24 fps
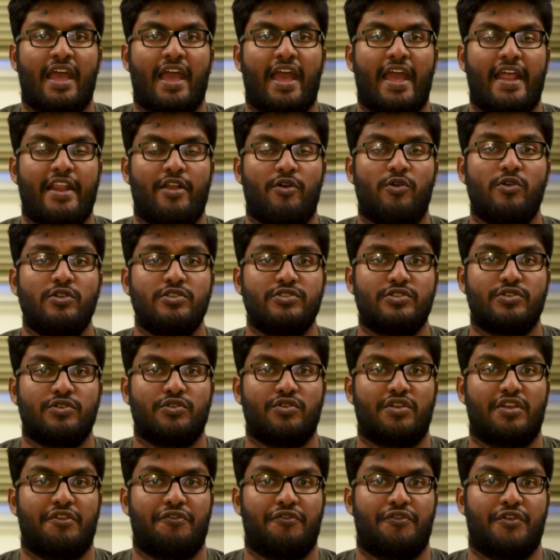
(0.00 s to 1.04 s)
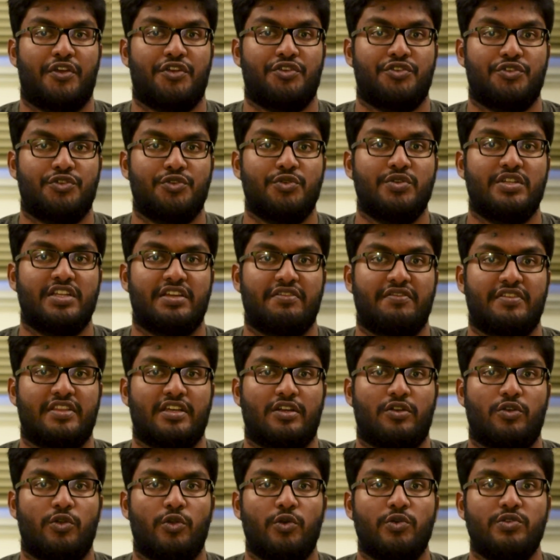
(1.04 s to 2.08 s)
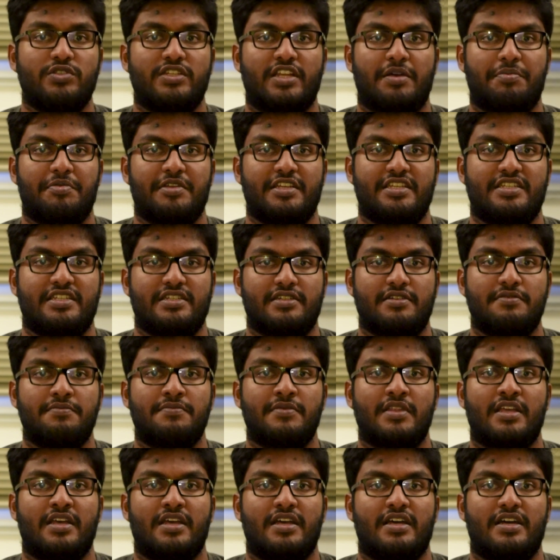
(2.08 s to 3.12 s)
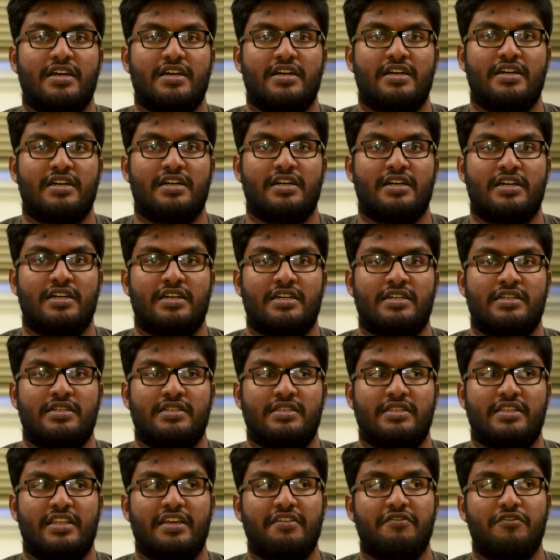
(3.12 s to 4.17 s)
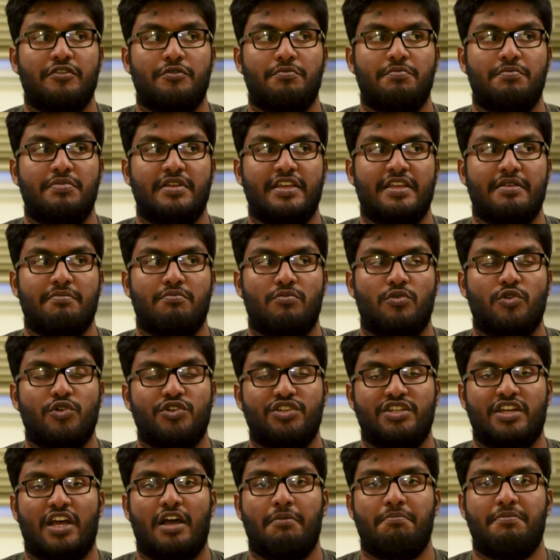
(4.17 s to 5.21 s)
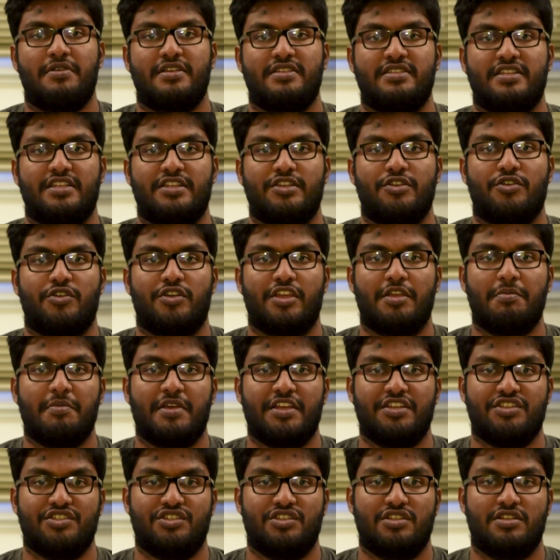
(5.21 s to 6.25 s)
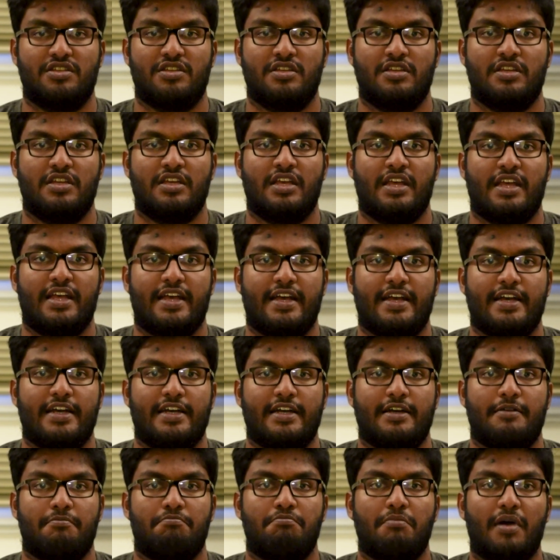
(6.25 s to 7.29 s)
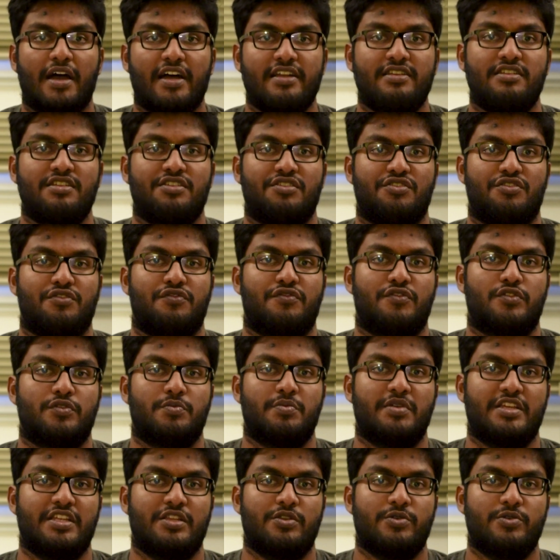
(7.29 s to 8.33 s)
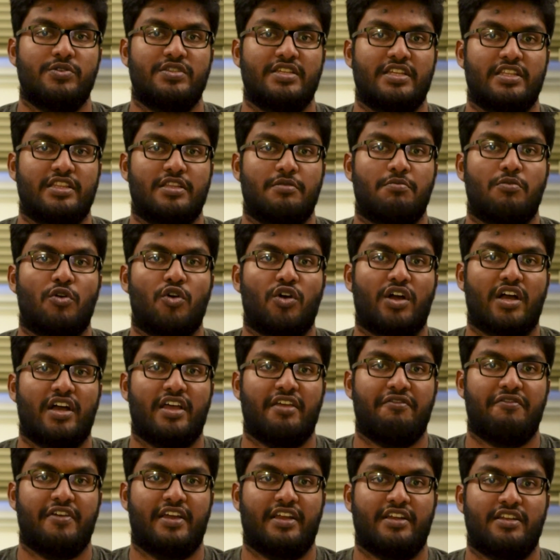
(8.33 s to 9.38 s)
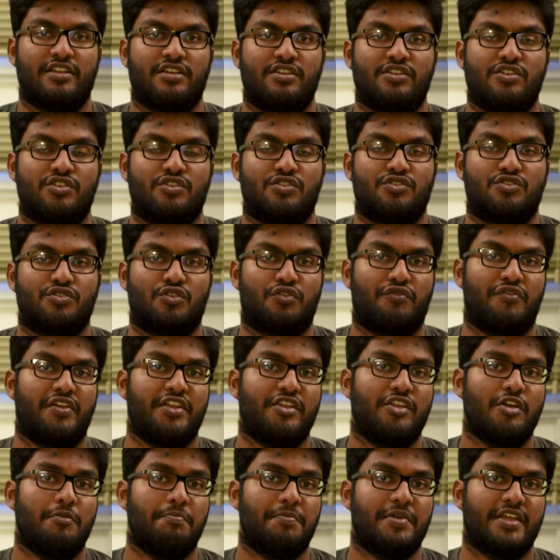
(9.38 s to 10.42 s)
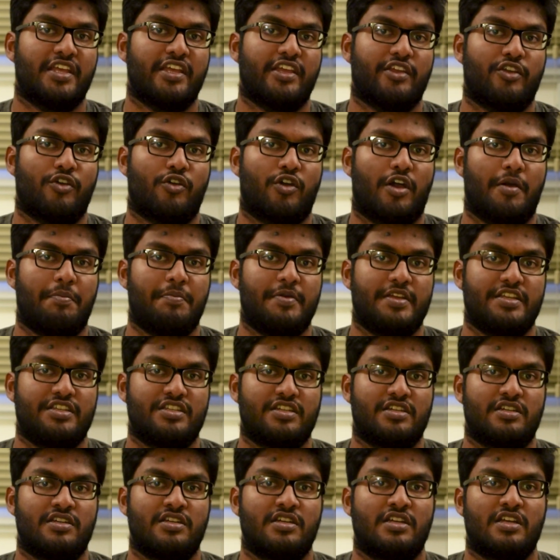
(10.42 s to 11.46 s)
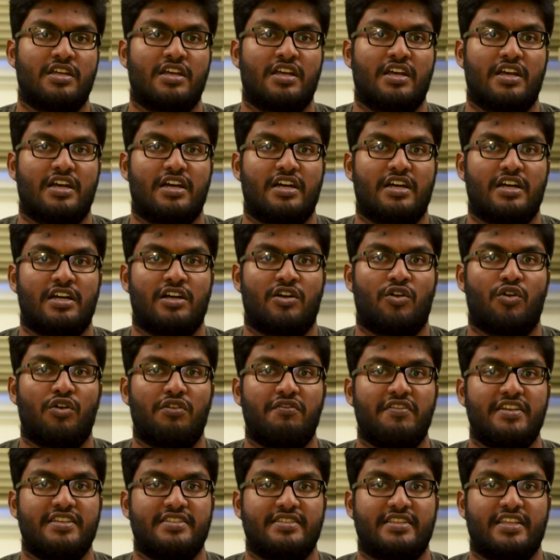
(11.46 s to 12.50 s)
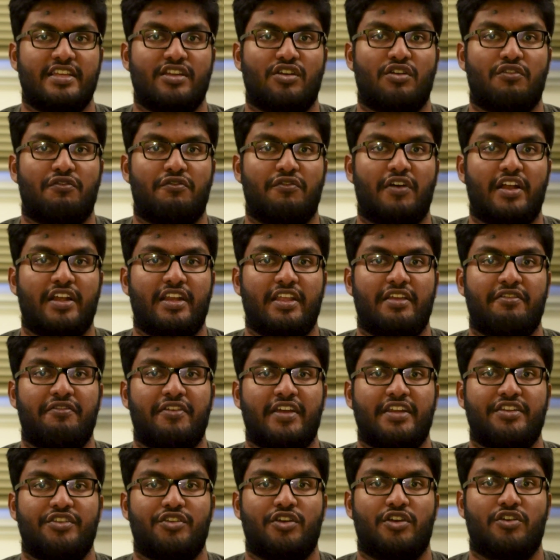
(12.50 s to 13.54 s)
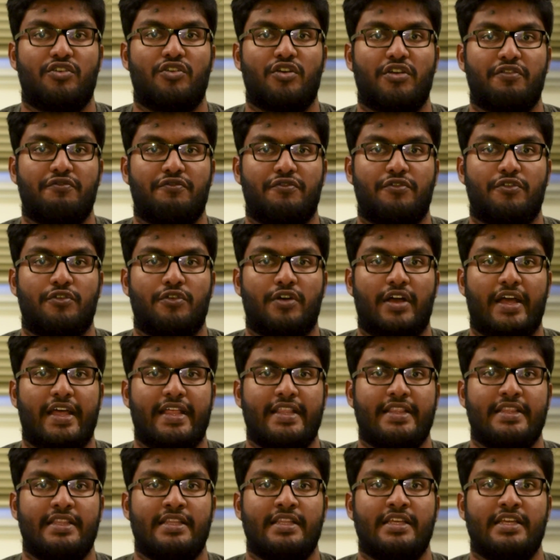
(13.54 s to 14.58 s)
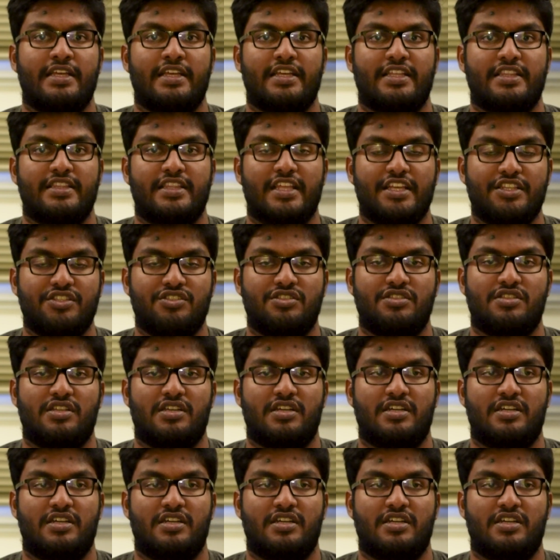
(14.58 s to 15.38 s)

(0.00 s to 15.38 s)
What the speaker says: And also, if you are shooting with a closed aperture, there would be more sharpness in your image, but you would be losing the bokeh effect. So when you're picking your aperture, always think of what effect you are going for and then